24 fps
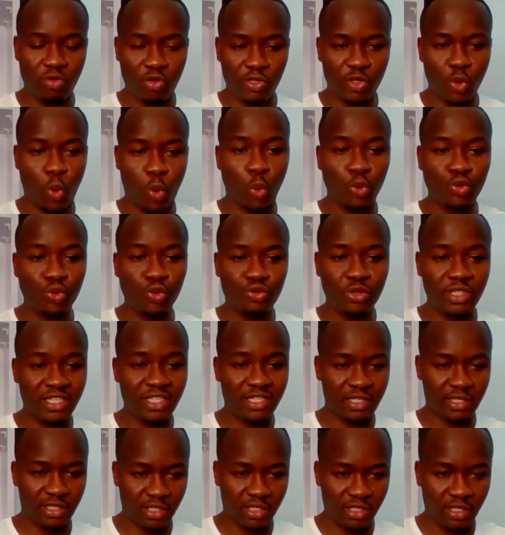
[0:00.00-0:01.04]

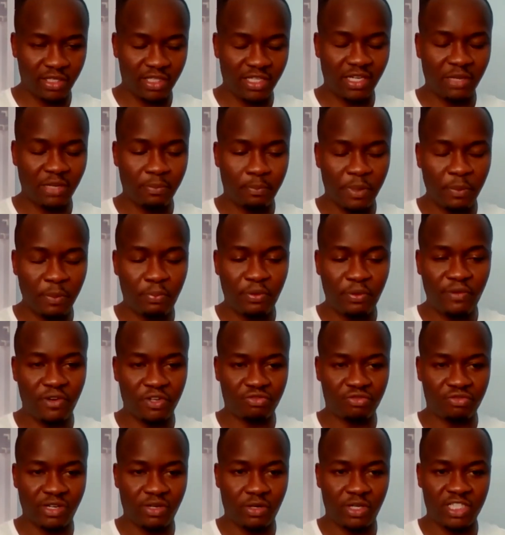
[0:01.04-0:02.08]
the previous
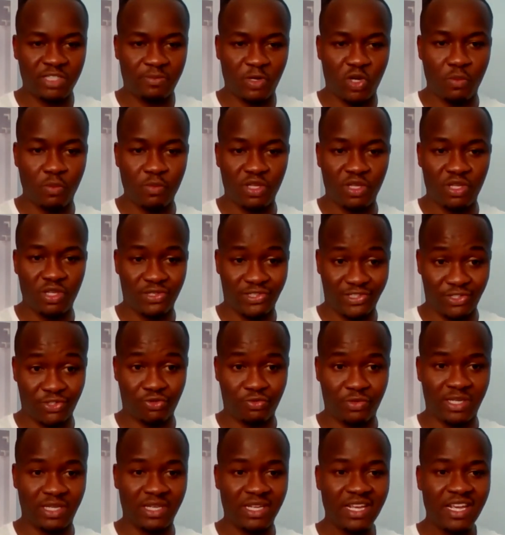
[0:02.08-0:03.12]
record is becoming history,